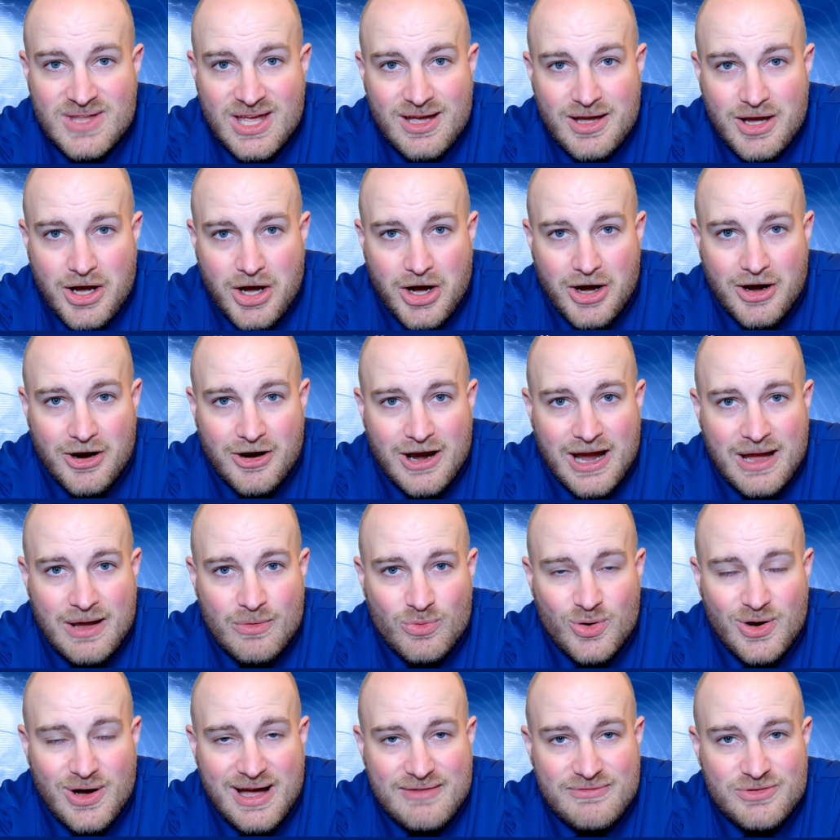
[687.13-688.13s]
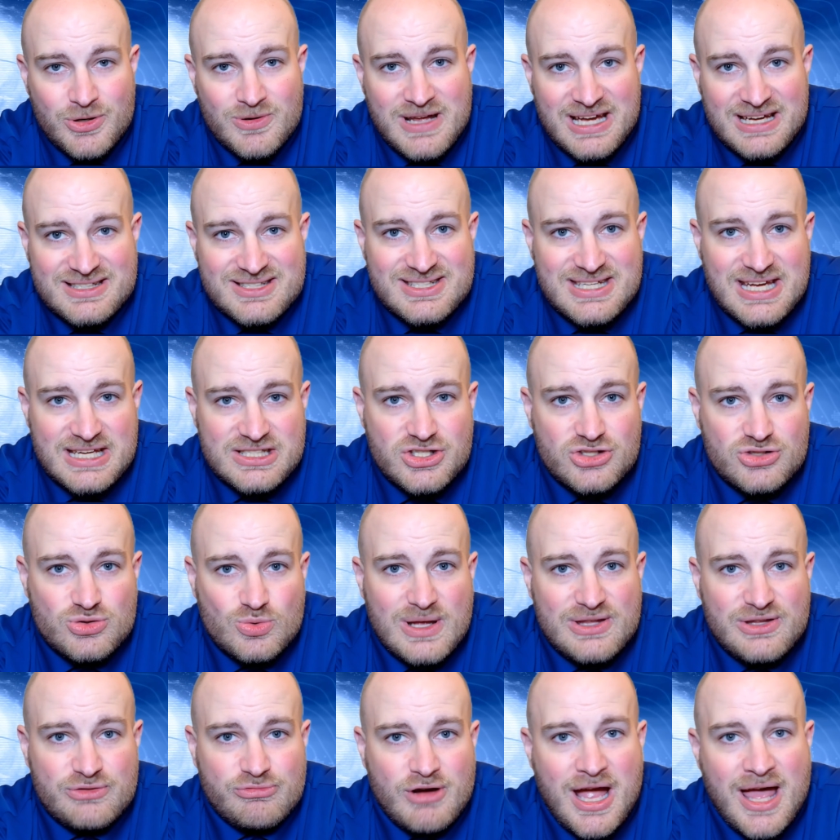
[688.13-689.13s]
All right, we'll have your next Texas
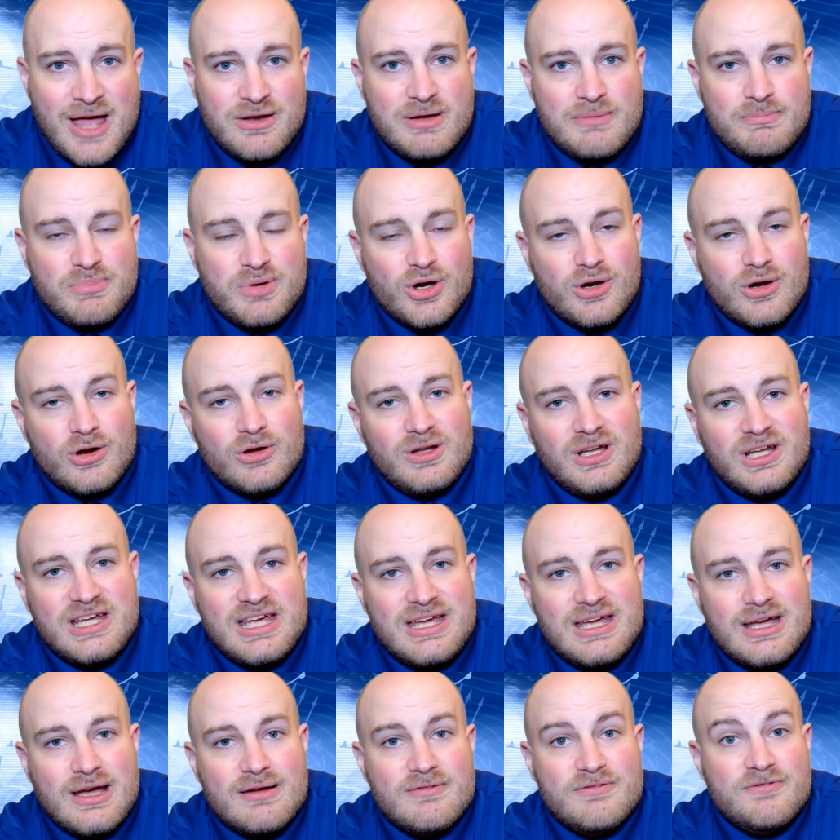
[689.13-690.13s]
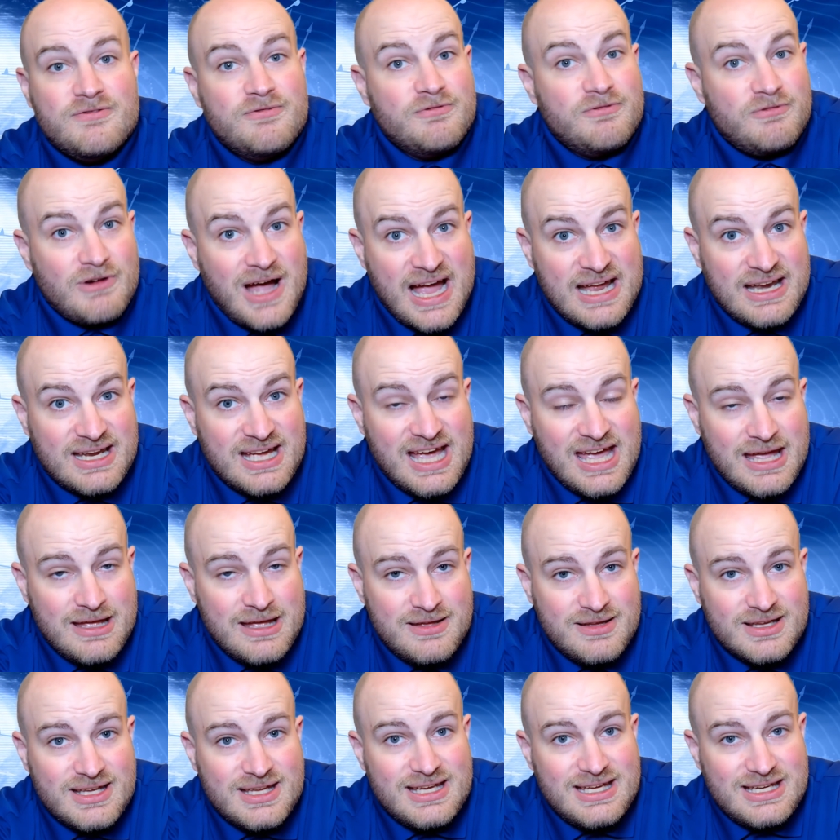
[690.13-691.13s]
Weather Roundup early Friday.
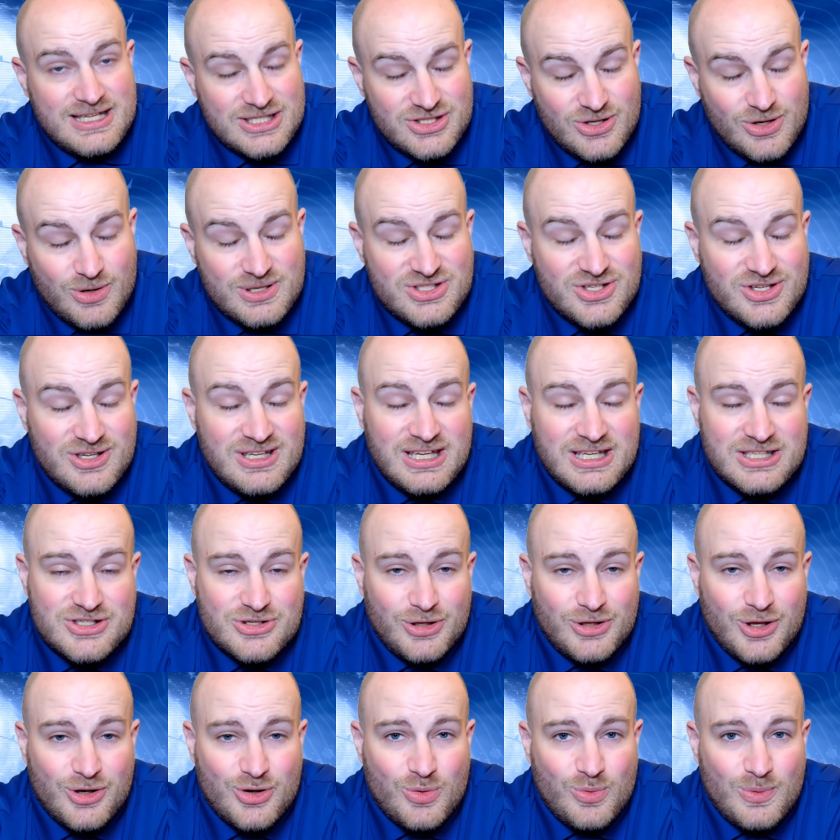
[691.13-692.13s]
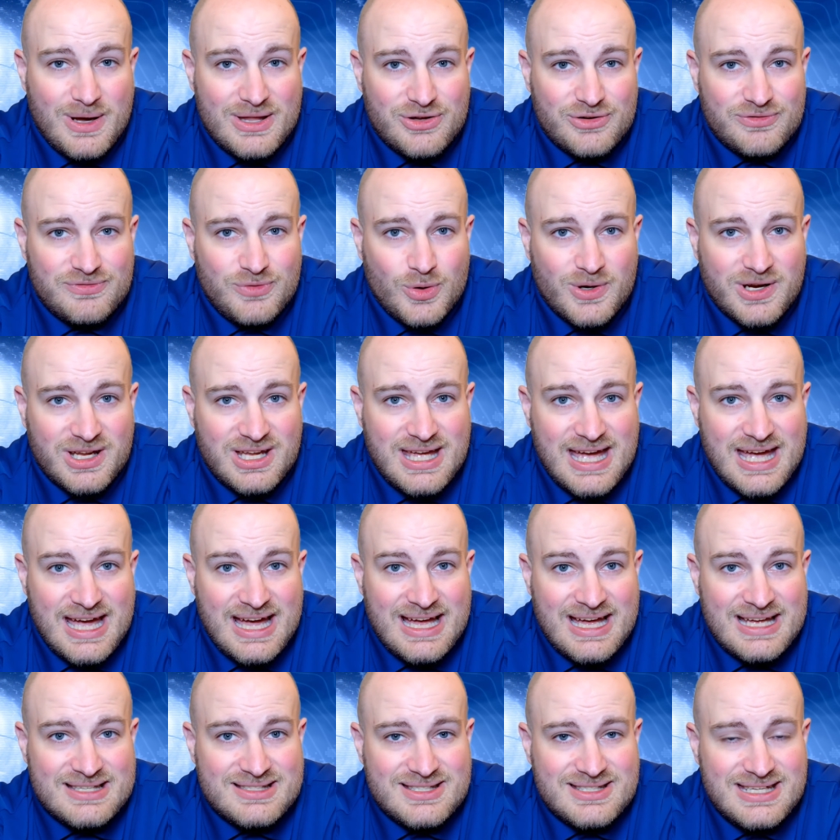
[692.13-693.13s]
As always, you can get your local weather
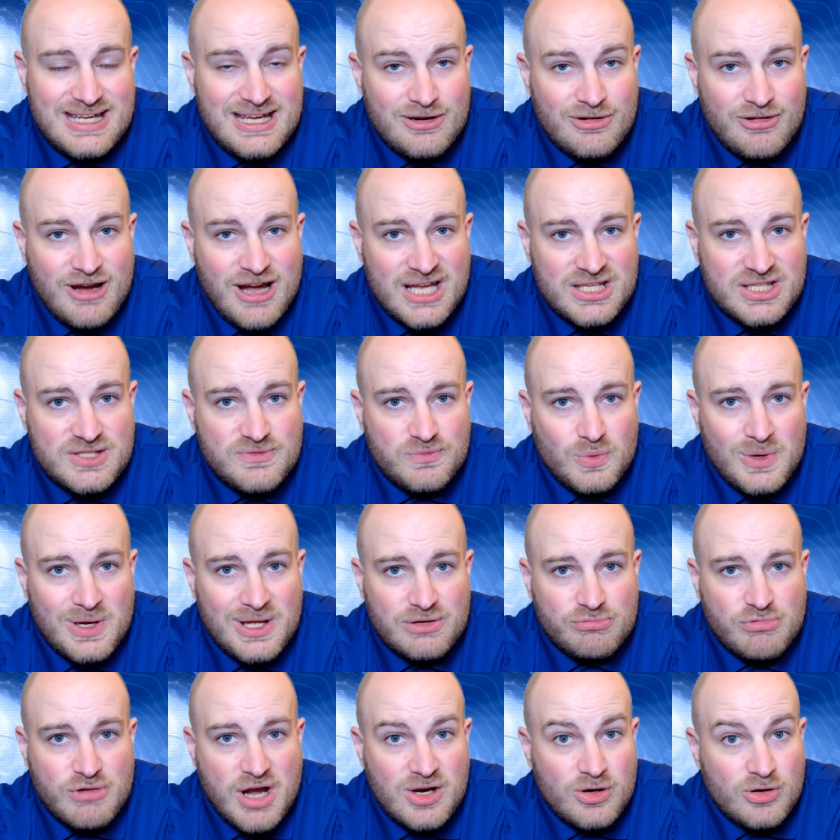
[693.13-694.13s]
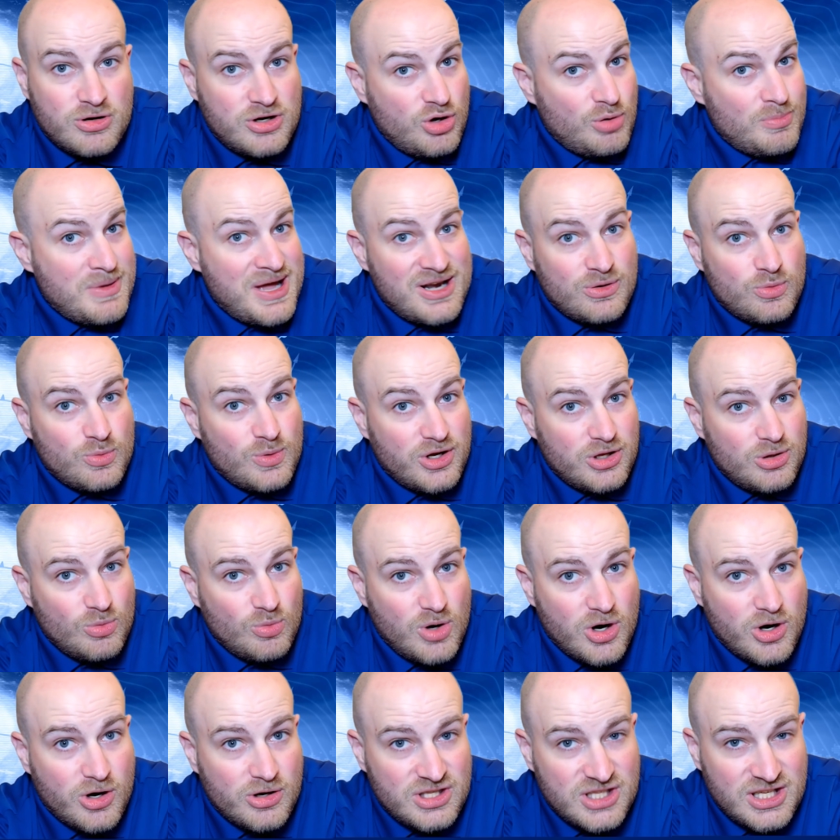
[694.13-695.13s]
forecast, interactive weather radar, no matter where you
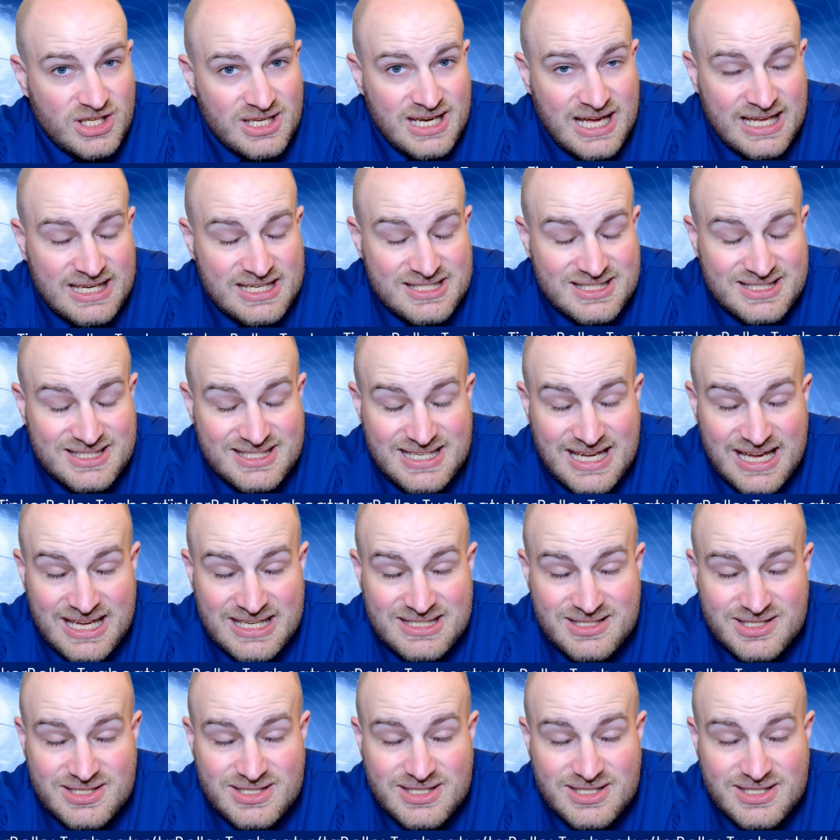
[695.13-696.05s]
are in the United States,